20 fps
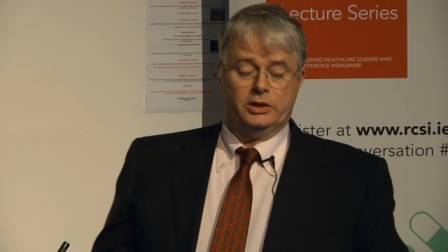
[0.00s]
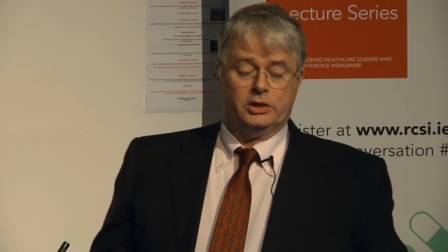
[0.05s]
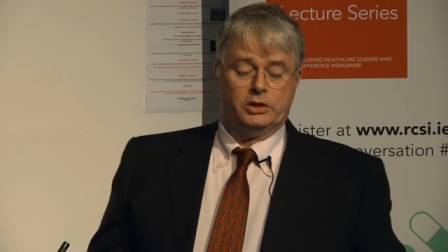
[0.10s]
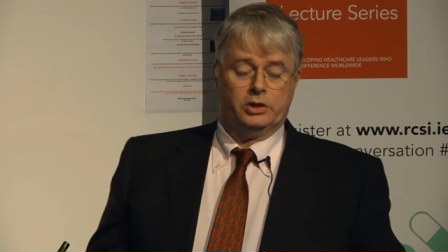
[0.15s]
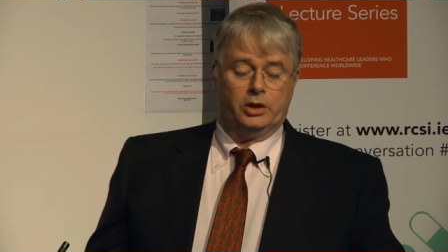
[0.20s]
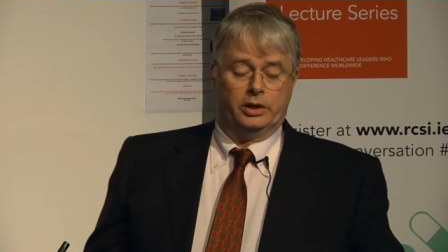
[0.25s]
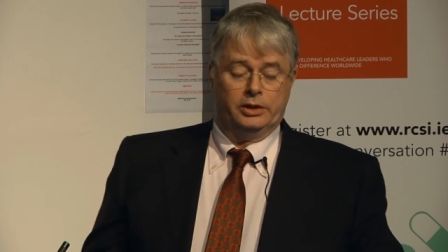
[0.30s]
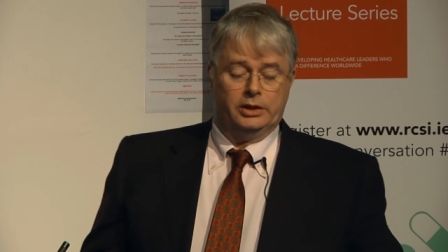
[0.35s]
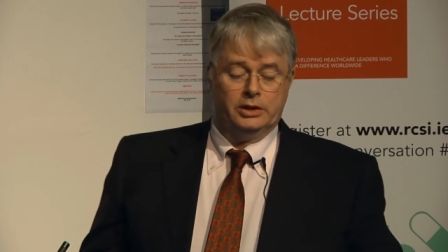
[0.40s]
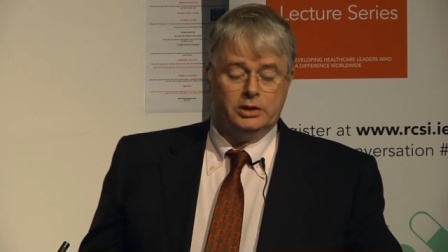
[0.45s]

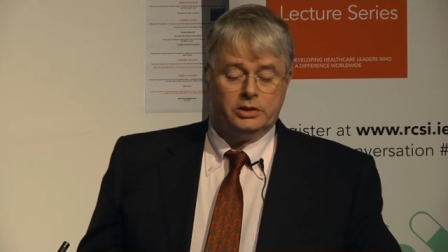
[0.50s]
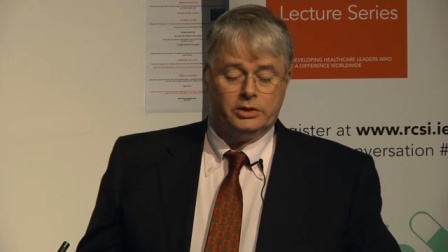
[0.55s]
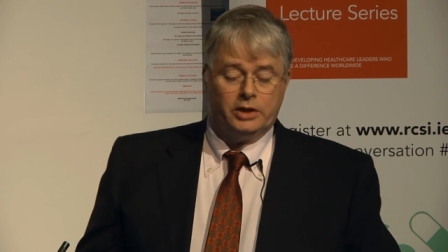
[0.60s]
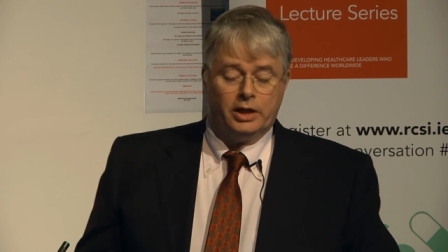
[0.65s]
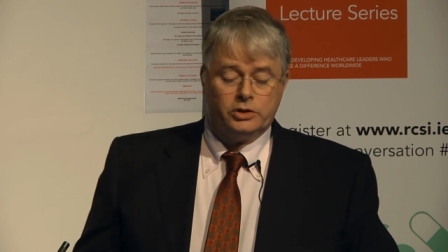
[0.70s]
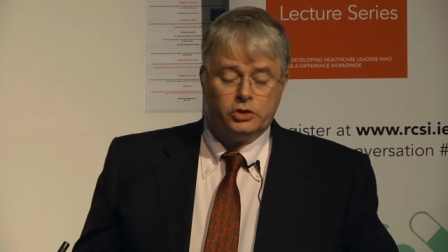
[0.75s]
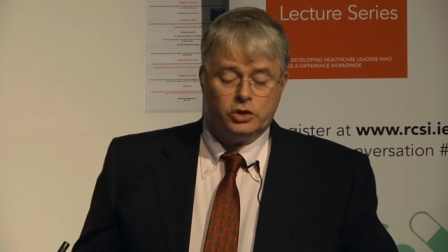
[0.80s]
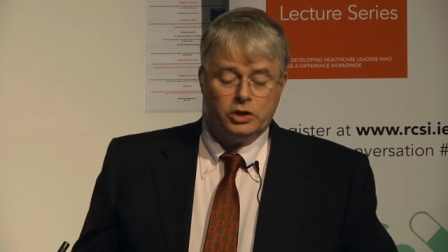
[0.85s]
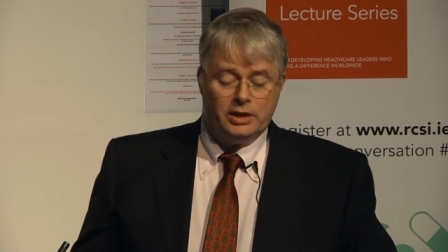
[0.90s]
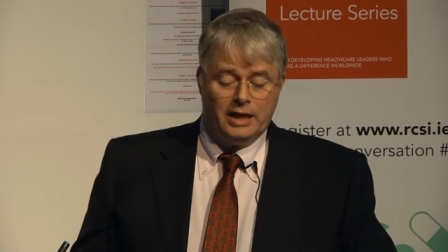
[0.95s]
studies
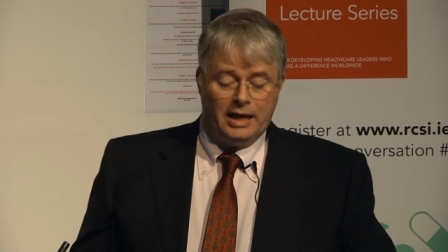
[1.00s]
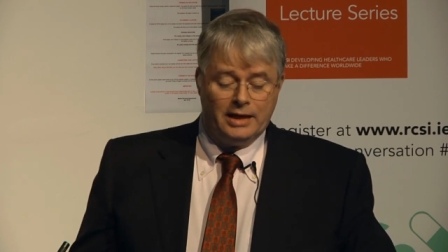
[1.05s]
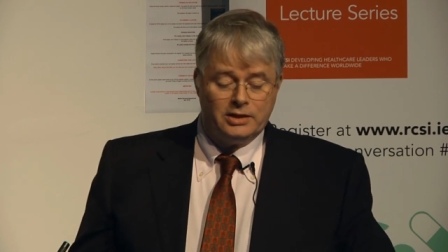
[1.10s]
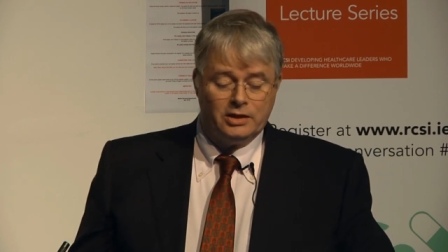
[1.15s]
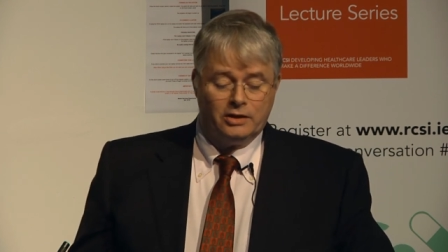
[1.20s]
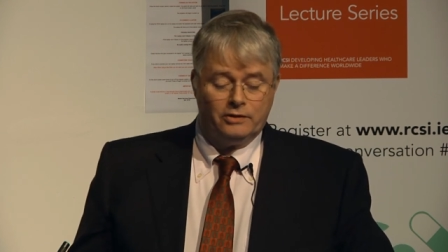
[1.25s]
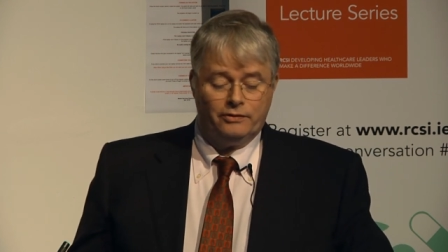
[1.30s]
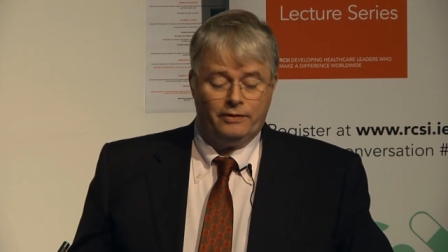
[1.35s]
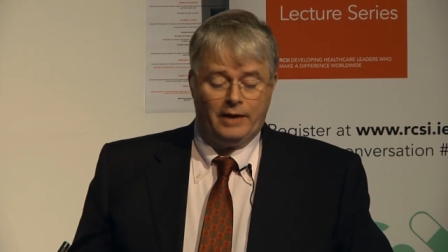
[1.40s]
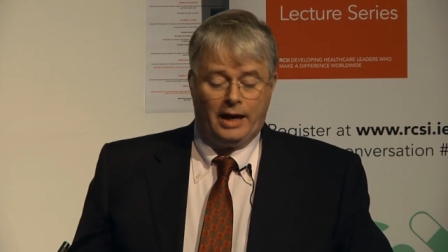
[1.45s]
that
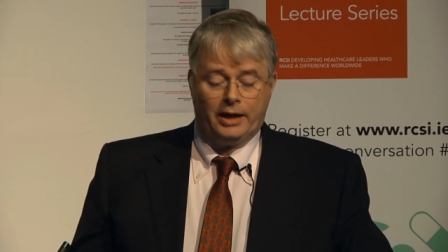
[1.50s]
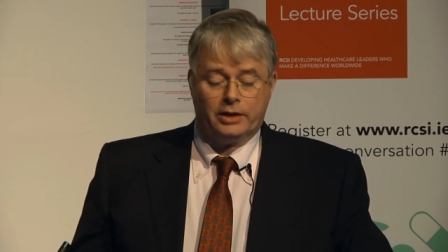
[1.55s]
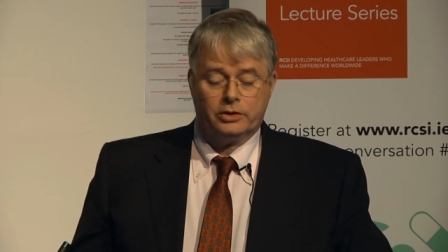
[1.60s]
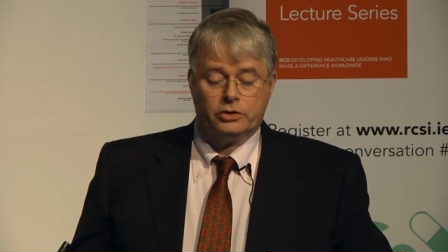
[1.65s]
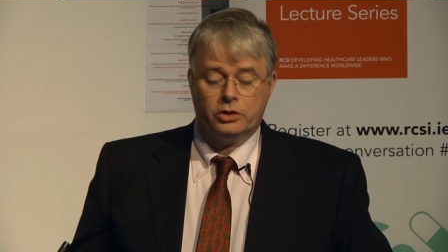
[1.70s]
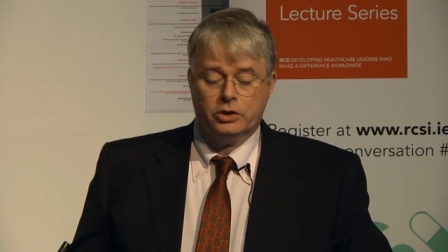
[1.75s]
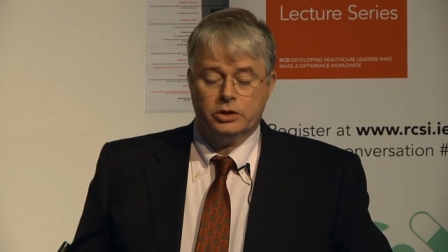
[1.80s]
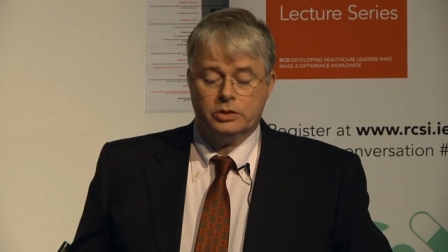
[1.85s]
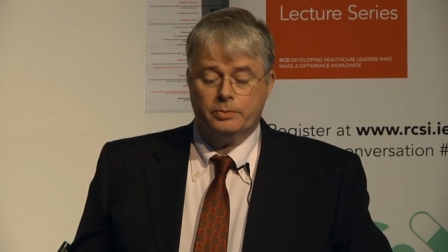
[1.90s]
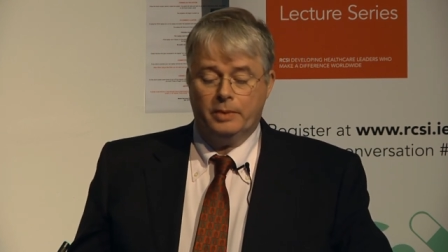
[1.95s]
genetic
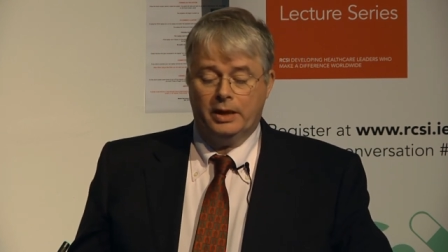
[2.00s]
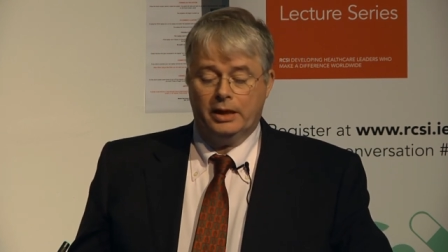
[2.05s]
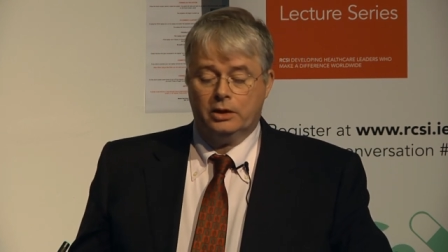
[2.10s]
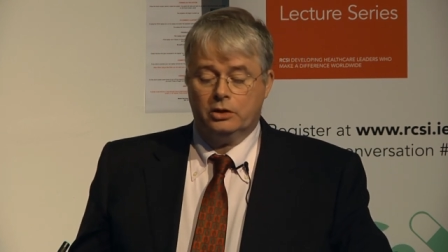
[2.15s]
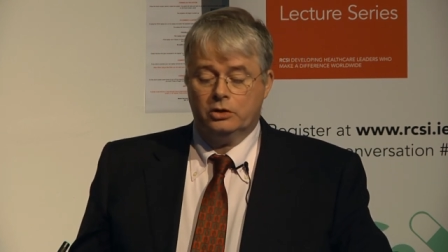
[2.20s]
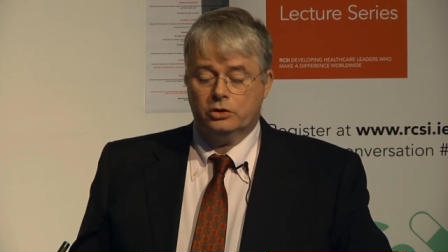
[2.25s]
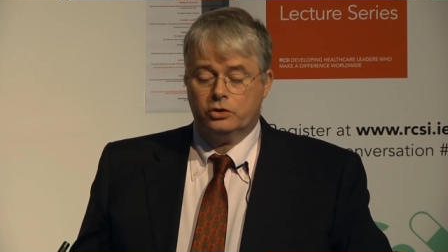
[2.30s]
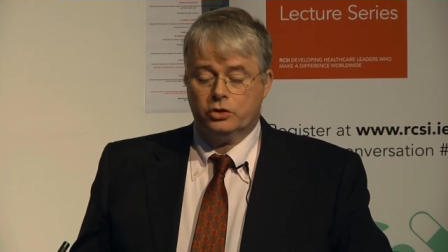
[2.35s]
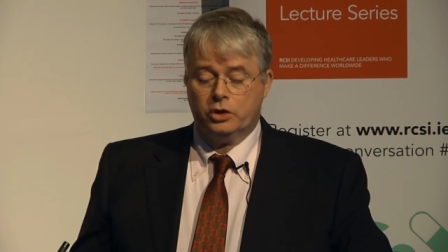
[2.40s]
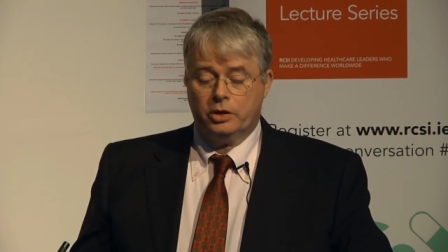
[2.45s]
factors may
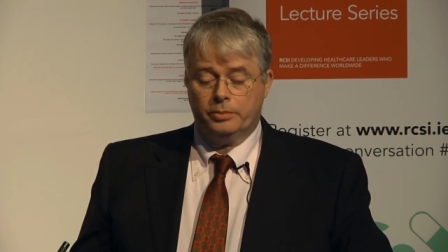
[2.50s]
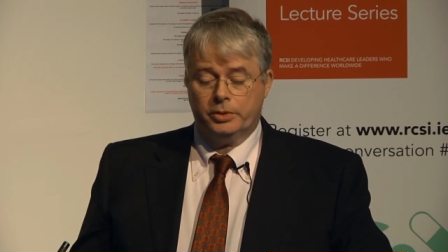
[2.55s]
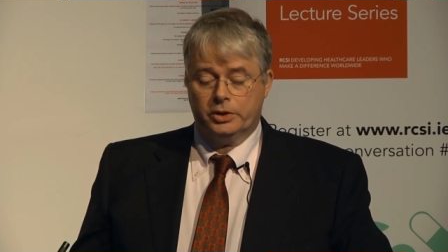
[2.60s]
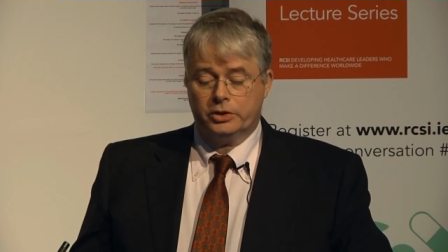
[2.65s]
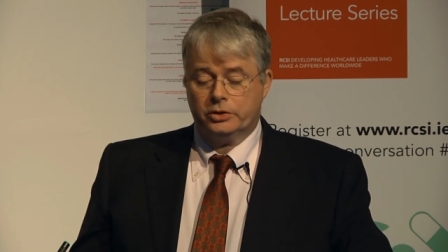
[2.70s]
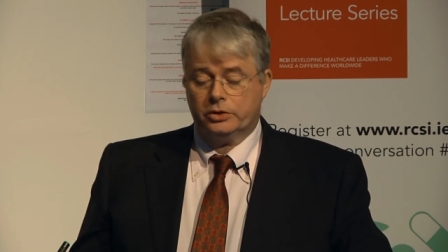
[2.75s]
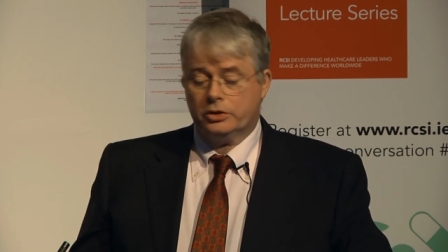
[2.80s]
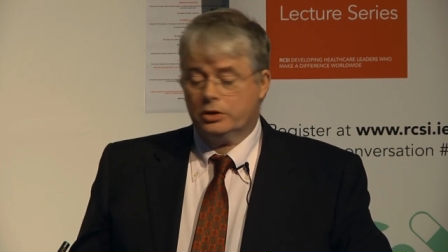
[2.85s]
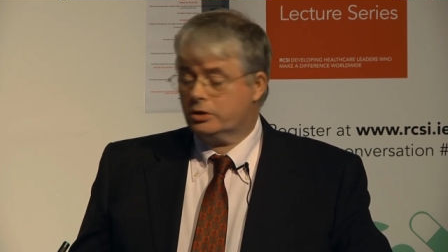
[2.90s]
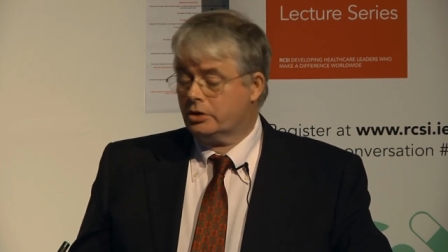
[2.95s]
contribute